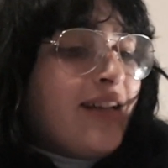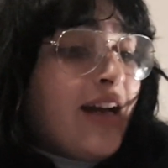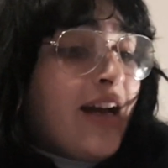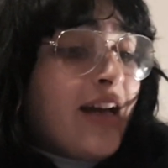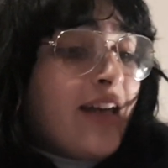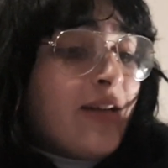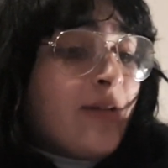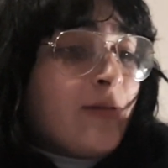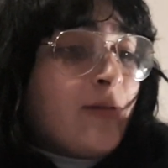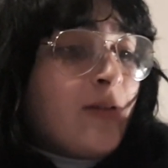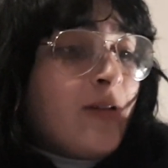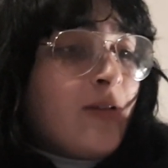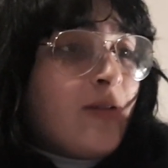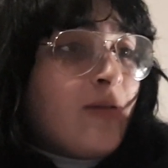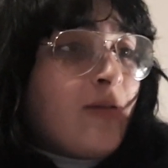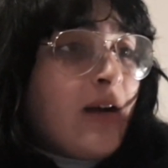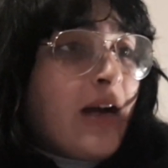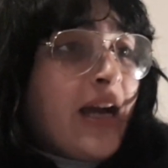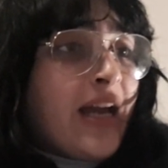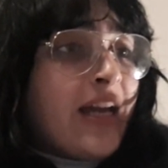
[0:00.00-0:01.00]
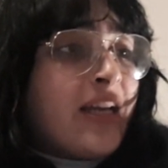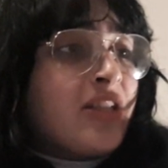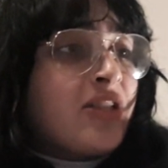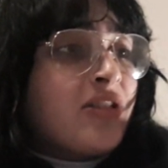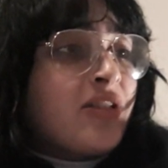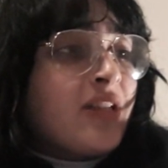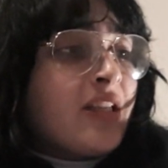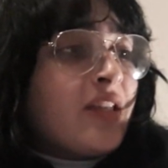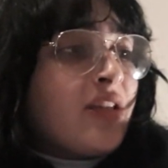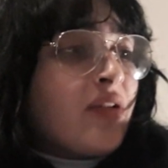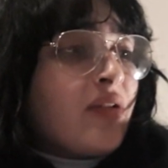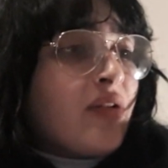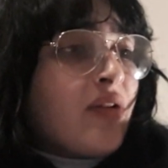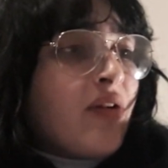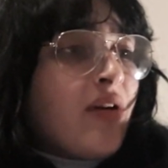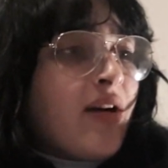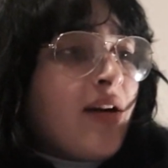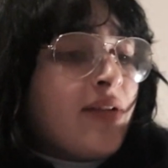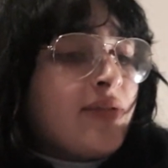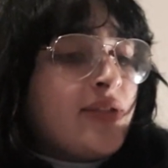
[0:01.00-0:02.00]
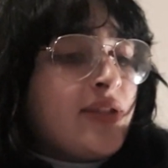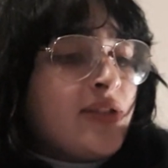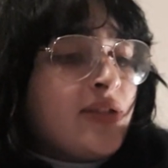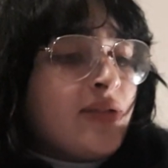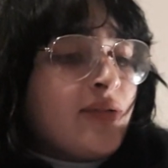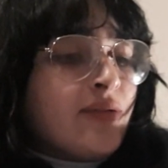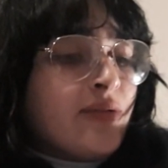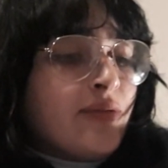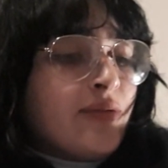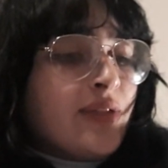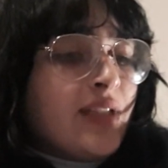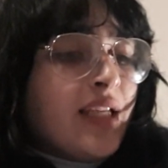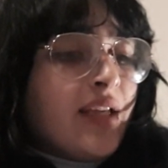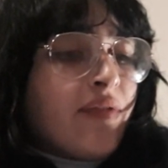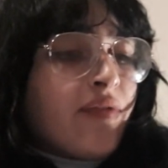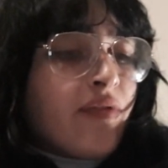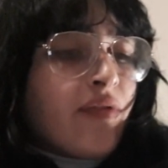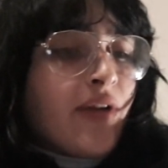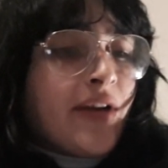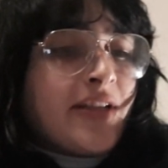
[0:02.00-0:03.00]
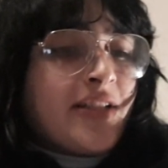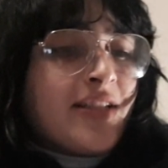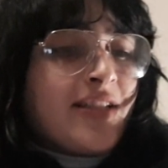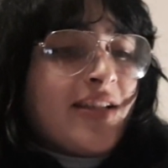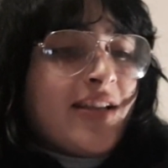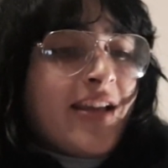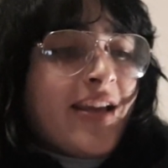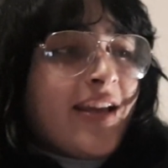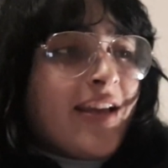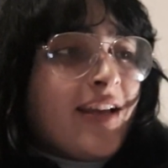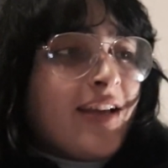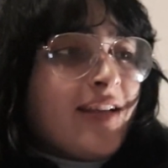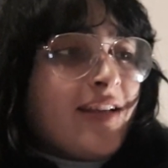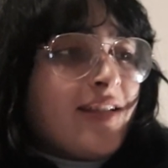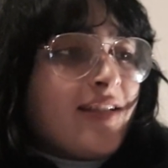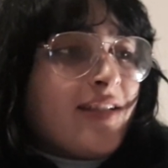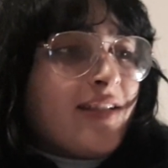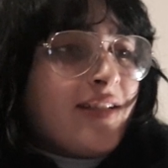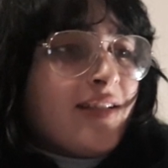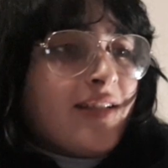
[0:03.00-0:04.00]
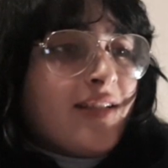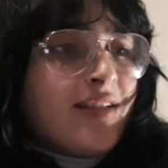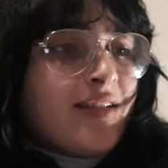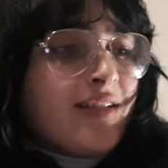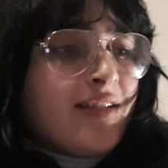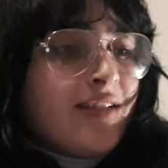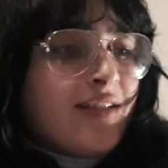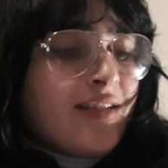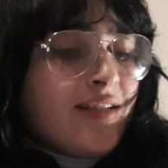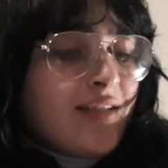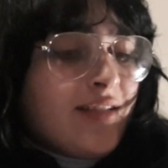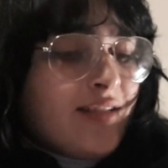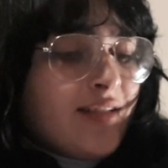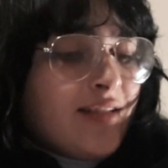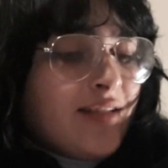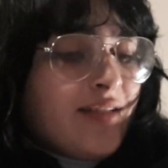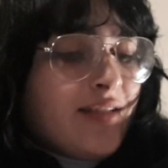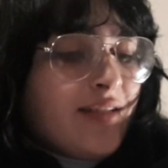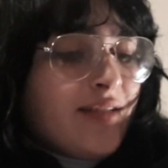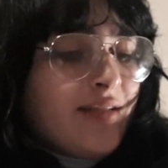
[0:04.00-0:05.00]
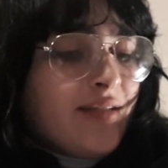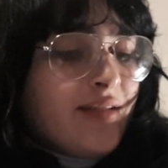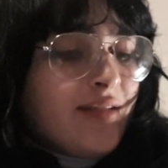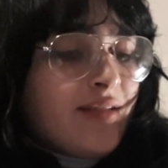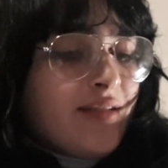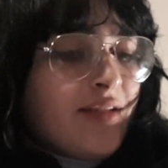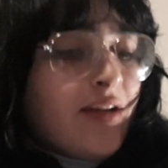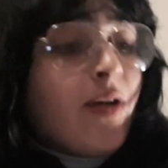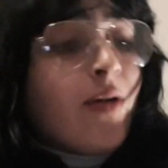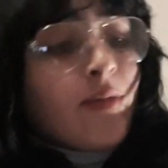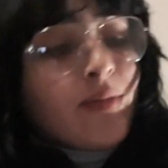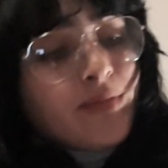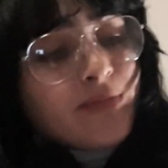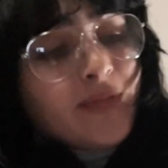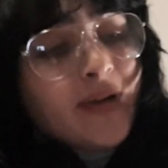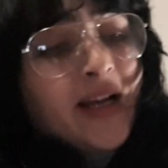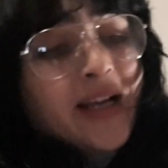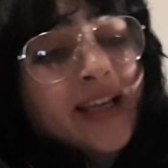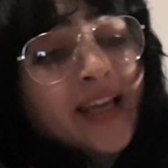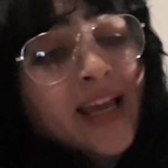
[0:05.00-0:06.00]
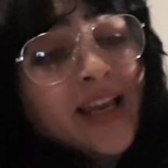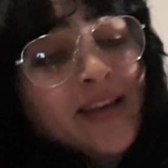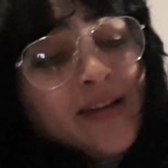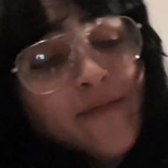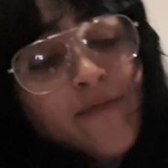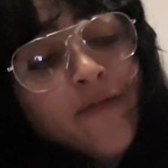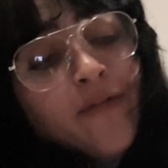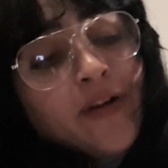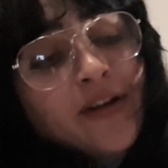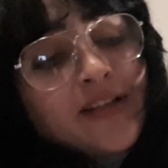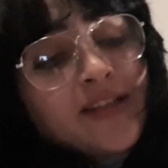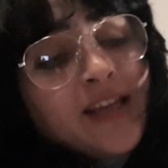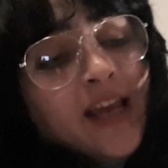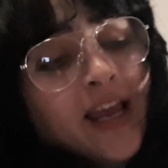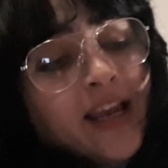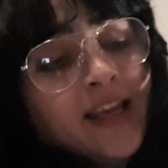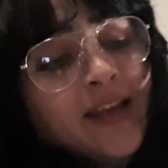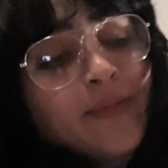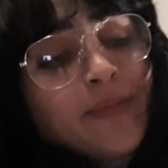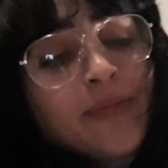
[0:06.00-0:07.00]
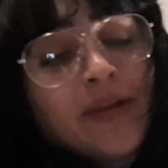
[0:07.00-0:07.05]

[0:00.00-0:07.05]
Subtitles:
I don't know. I actually don't know how to differentiate. Oh, I can't differentiate them